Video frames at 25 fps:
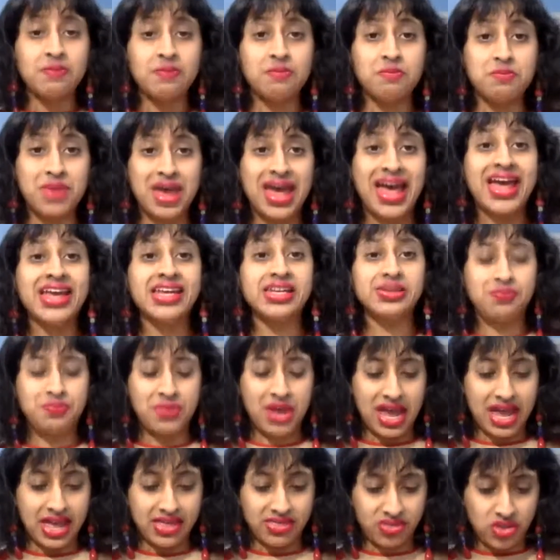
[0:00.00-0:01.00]
Matt
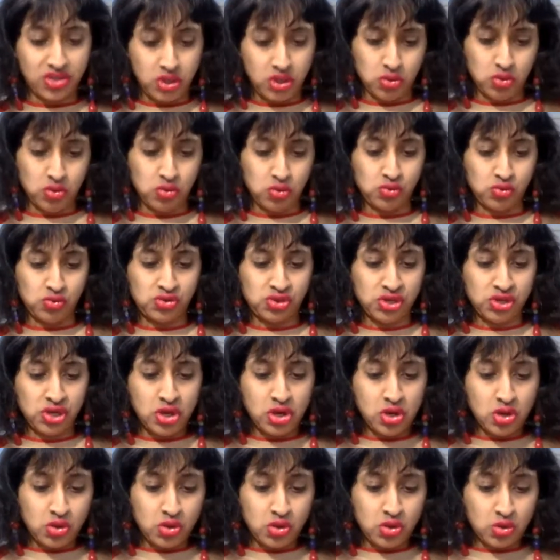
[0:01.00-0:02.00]
Matthews
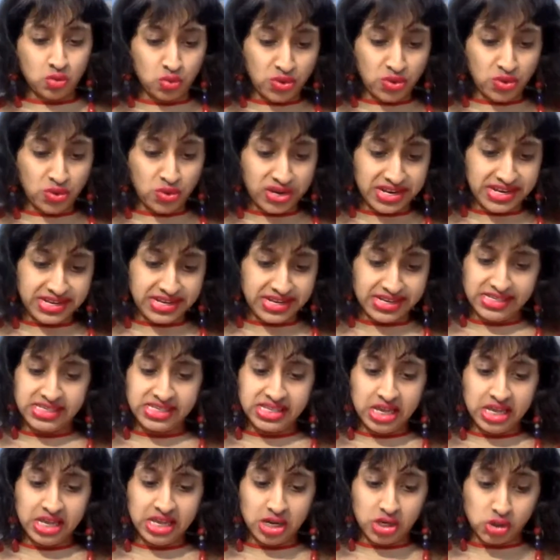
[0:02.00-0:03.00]

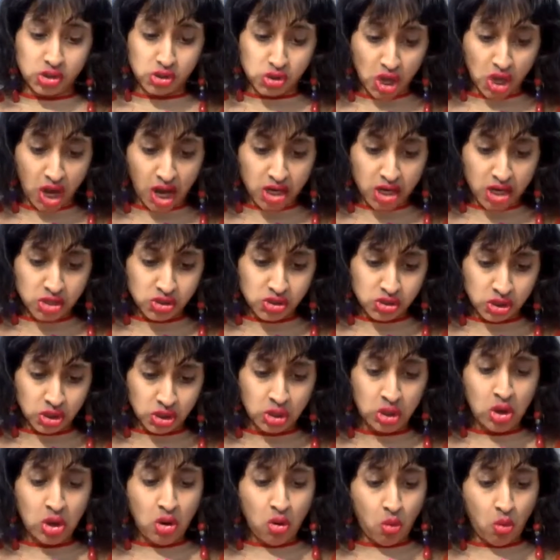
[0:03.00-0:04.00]
reads
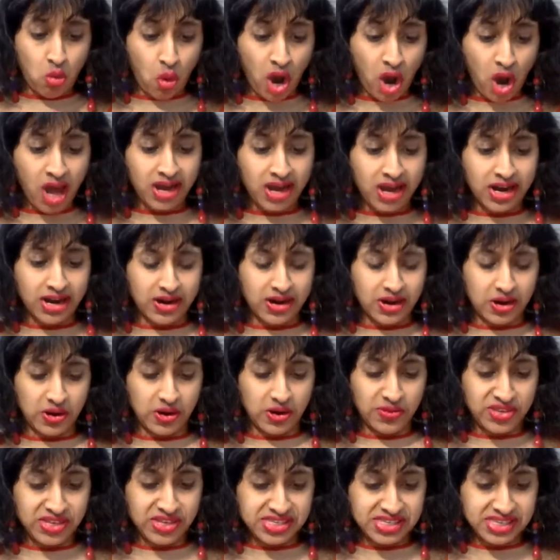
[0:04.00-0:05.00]
Dr.
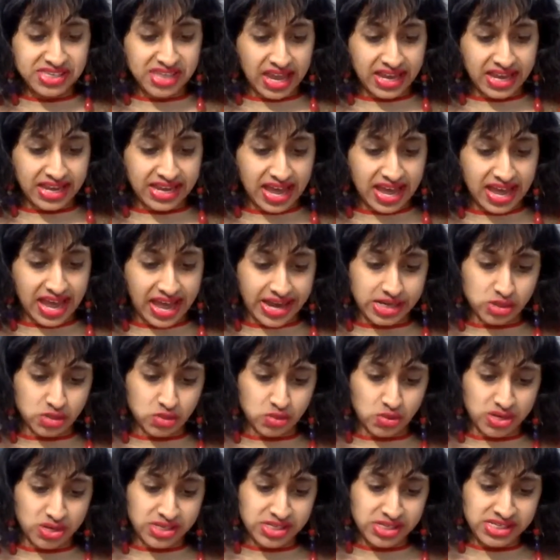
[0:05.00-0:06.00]
Walker, the
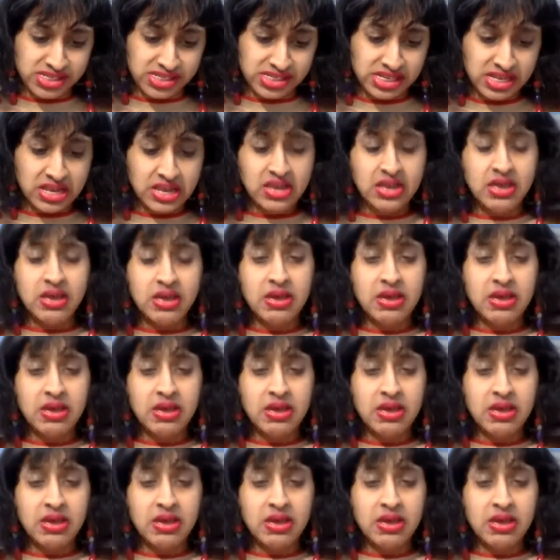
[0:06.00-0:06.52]
psychiatrist.